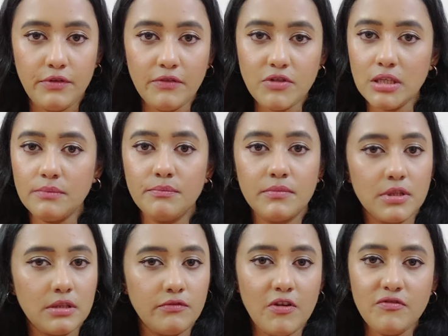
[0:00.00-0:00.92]

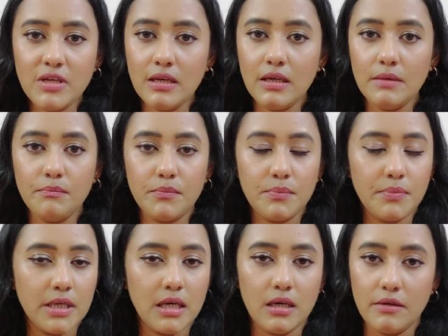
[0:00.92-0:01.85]

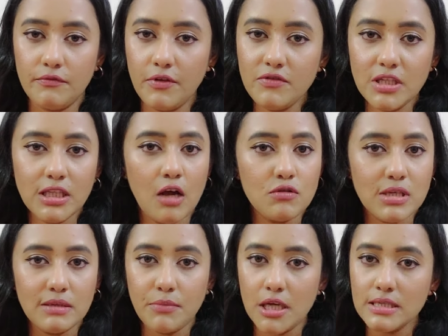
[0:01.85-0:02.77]

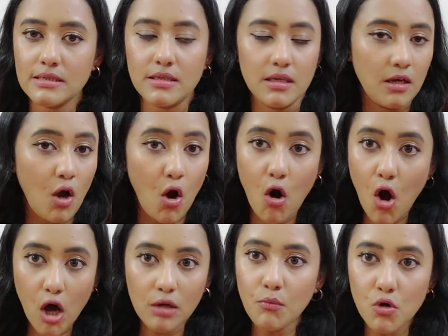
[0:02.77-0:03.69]
50,000 plus
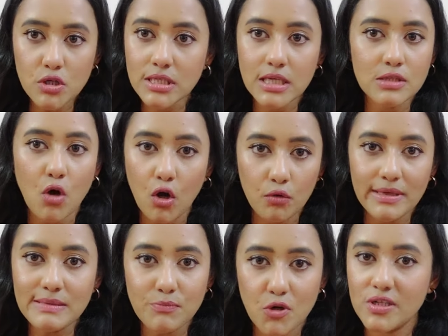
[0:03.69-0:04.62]
almost is
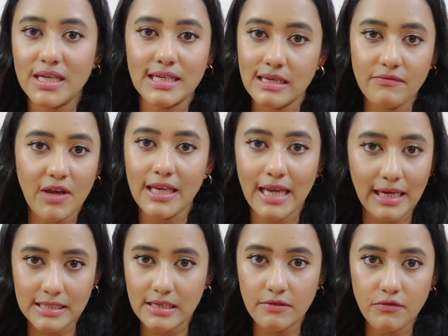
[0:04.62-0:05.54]
always protective and
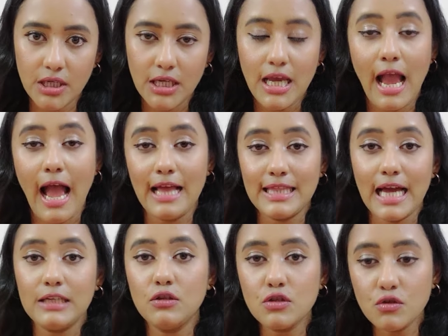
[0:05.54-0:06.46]
negative, and
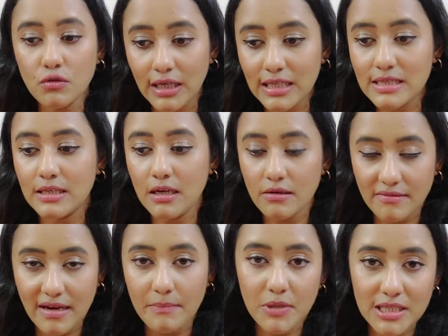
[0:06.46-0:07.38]
that also it's in a
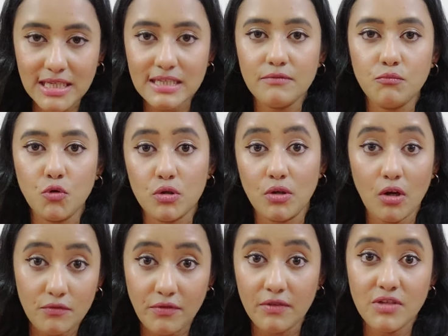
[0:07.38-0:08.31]
repetitive mode.
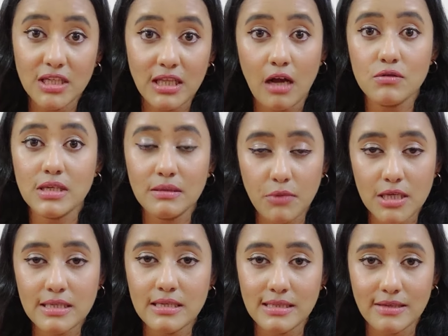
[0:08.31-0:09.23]
Not 50,000
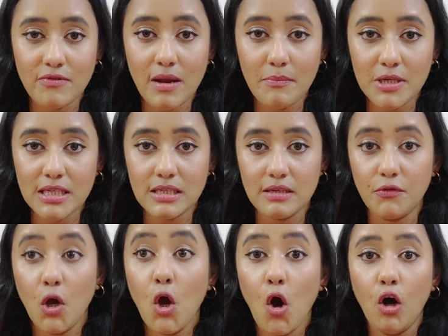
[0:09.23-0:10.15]
plus is
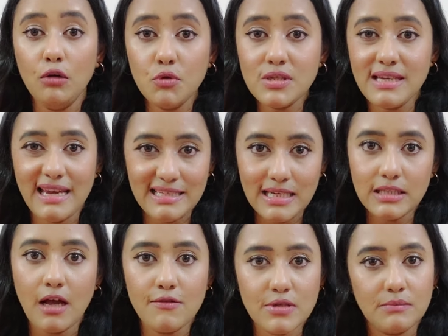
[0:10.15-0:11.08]
repetitive, almost
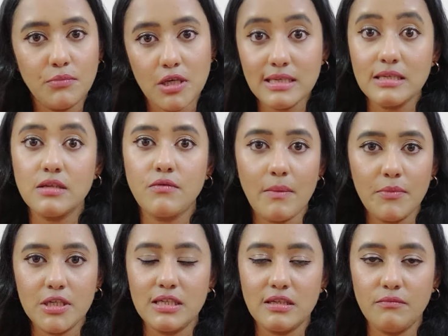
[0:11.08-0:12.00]
80,000 plus is
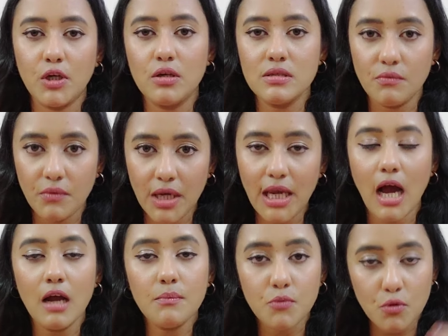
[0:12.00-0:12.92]
repetitive, because we
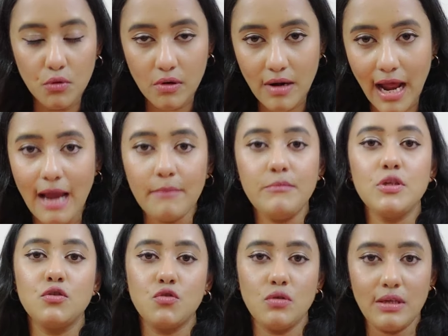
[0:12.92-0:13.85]
are
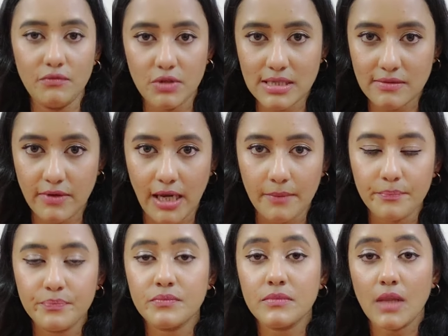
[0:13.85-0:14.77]
programmed to live this way.
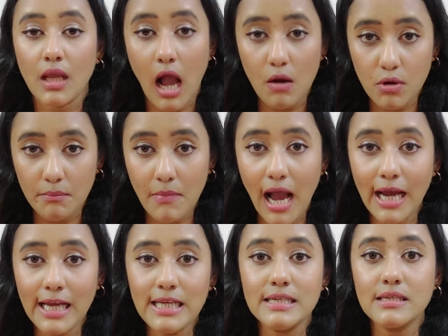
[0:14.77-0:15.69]
Our
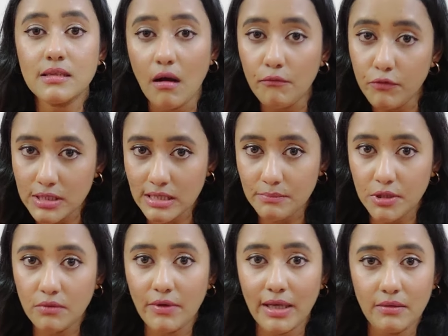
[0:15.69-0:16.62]
mind is
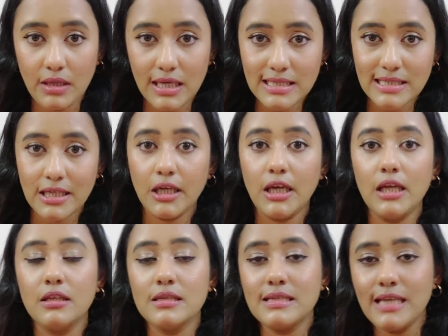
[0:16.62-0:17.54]
comfortable when it's
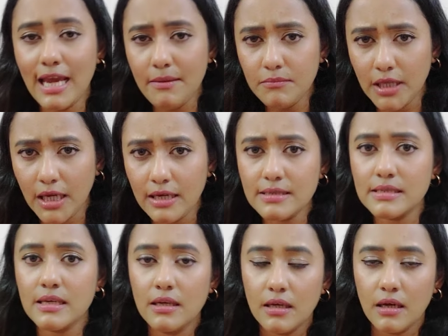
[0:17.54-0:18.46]
thinking the same
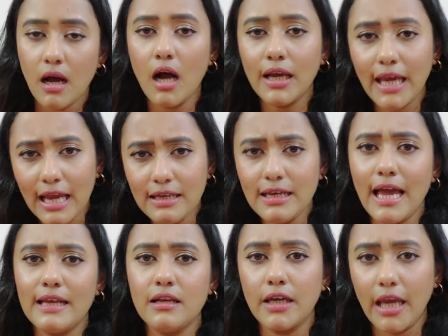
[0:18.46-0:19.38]
things again
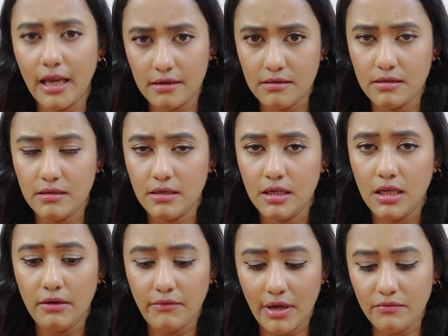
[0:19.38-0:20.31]
and again.
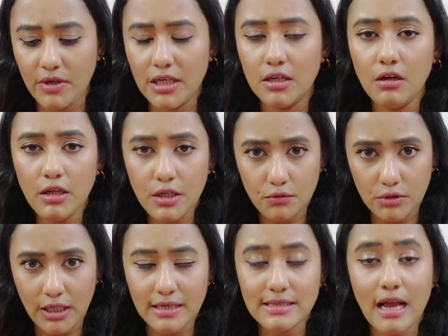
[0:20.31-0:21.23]
When we learn
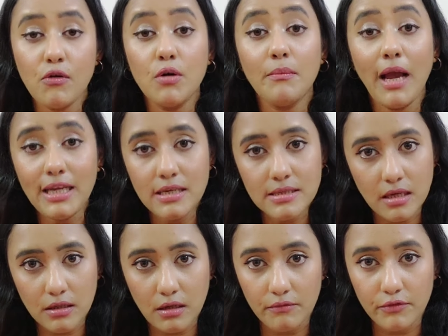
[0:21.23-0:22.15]
new things, our mind is
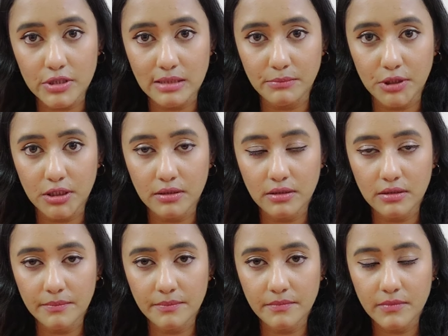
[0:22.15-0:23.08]
uncomfortable.
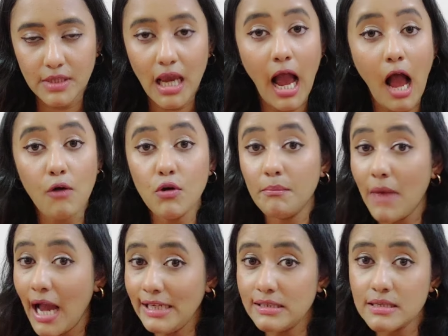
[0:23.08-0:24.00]
Our
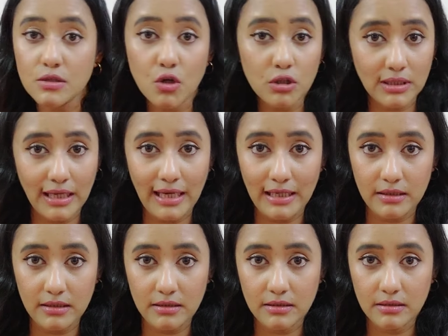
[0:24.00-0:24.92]
mind does not
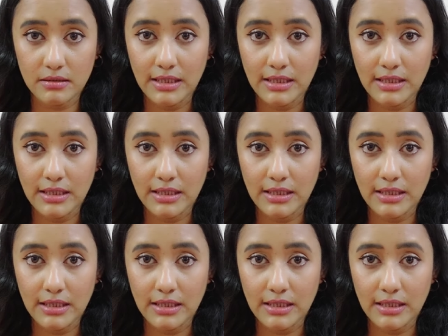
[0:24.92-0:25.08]
think,